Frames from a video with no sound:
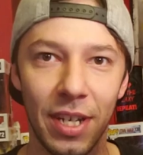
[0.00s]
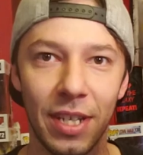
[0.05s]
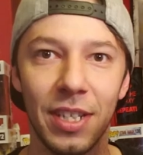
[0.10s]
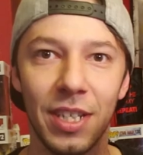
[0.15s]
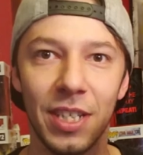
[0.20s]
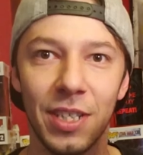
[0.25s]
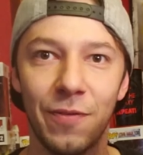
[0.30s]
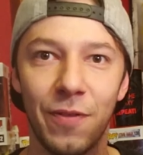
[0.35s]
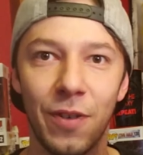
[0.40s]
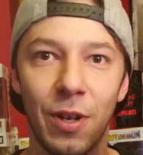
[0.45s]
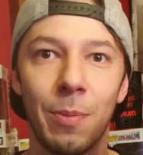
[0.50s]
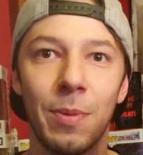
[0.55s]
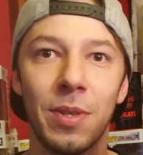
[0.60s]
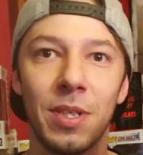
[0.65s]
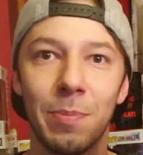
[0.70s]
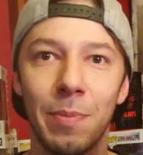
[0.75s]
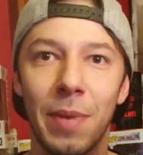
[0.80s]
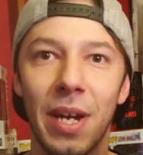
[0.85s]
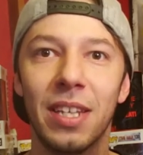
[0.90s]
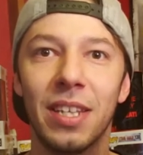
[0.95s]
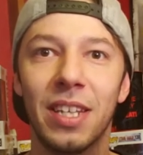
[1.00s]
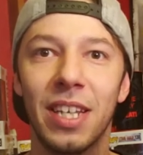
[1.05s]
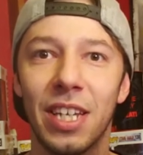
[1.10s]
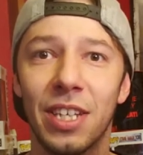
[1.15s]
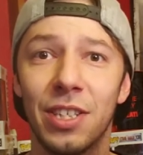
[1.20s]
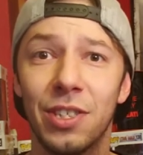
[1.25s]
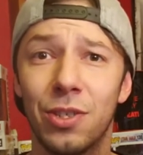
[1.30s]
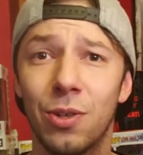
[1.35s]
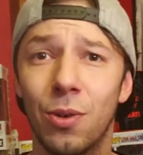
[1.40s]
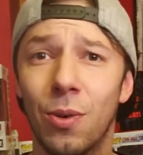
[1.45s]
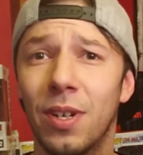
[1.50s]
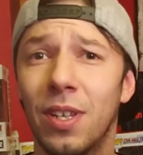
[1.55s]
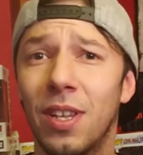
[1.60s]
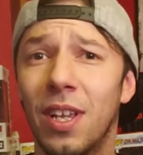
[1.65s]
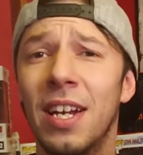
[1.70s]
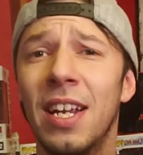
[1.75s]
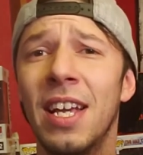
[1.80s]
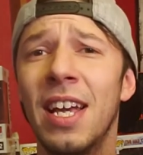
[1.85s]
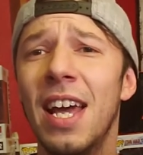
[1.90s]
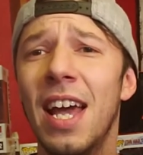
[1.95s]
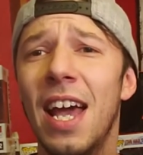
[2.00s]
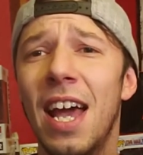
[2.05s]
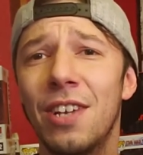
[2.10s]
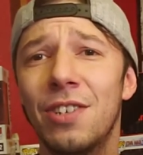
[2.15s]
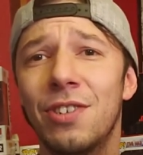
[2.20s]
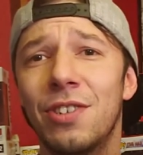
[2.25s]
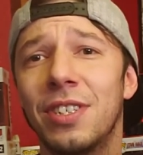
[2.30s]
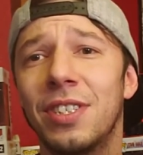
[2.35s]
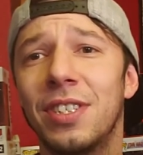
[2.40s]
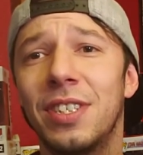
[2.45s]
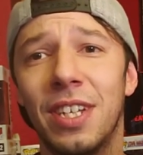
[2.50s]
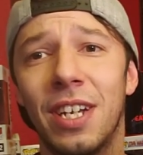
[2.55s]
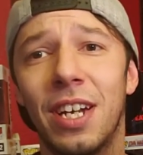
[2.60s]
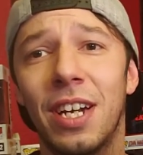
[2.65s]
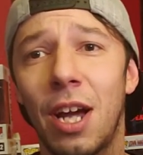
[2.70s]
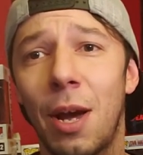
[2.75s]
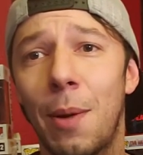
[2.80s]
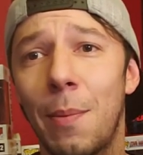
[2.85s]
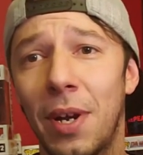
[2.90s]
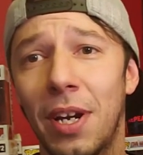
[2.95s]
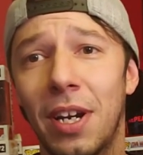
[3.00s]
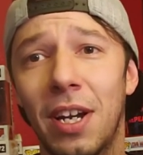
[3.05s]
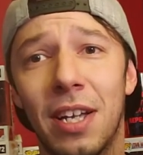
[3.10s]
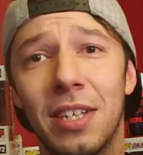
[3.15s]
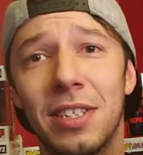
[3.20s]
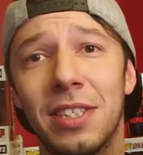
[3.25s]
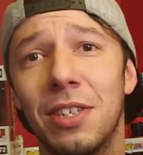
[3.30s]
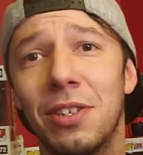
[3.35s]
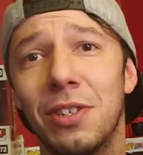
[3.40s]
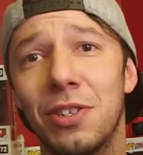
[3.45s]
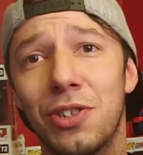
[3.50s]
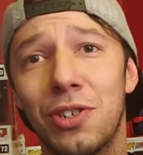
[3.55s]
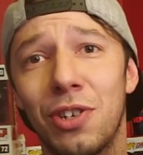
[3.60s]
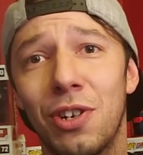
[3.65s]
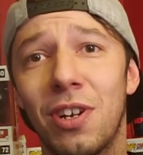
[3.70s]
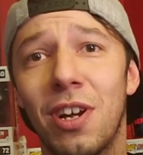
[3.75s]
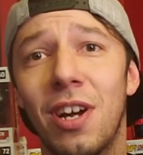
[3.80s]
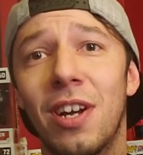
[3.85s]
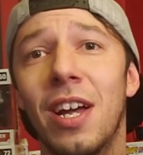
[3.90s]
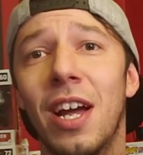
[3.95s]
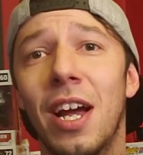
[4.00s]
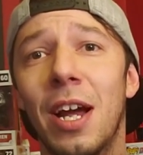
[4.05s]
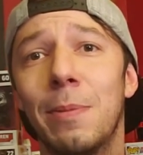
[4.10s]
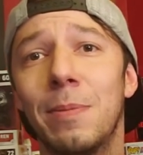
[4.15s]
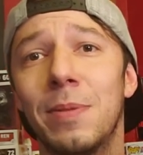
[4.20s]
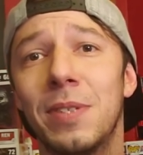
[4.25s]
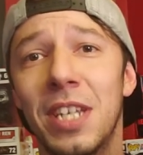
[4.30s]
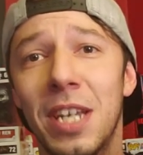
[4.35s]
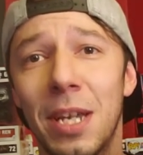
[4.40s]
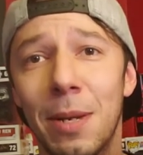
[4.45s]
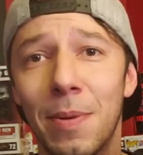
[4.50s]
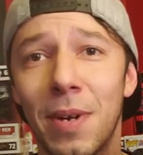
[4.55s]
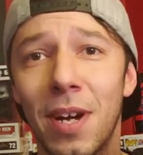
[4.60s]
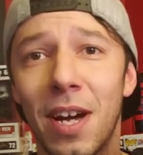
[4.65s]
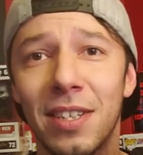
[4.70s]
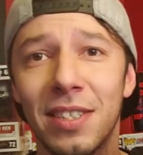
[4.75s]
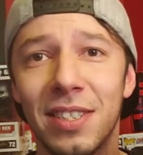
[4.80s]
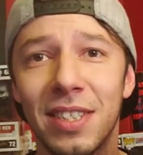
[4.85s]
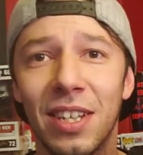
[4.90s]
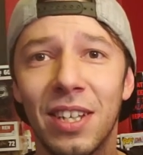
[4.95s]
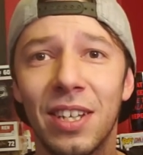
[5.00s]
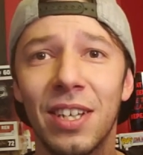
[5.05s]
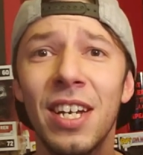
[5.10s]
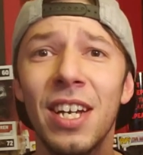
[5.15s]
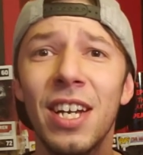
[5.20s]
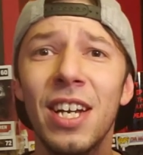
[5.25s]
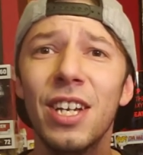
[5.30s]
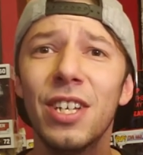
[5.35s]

in this film, it's mainly his storyline. As you can see, I got my Godzilla shirt on. I am Team Godzilla.